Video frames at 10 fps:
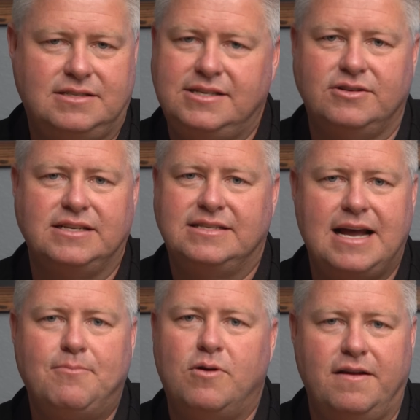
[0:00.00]
Seriously,
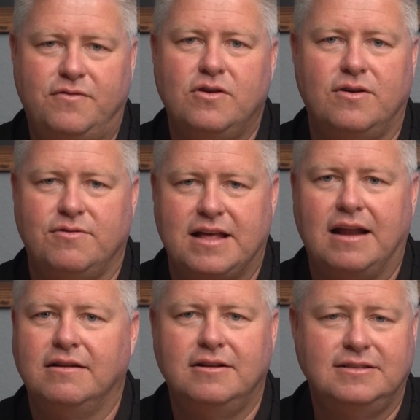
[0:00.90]
type 1 if you agree with
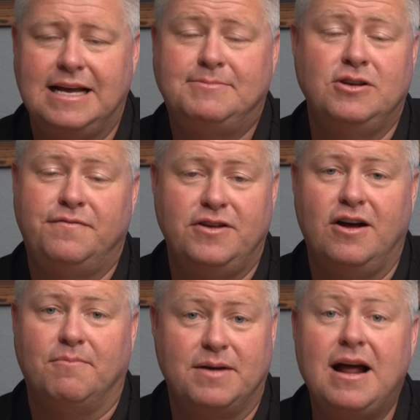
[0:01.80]
that. Type 2 if you
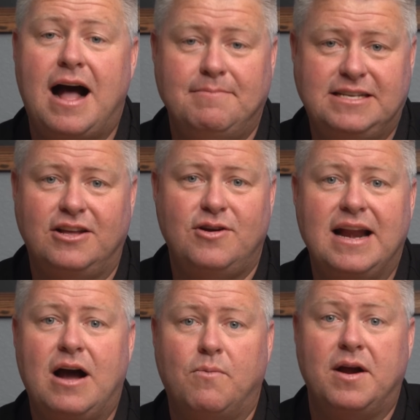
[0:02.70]
don't. But I'm telling you
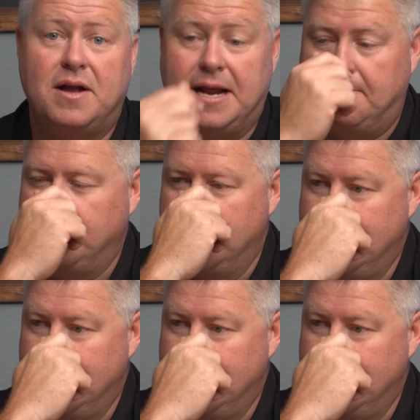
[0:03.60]
right now, we're in it.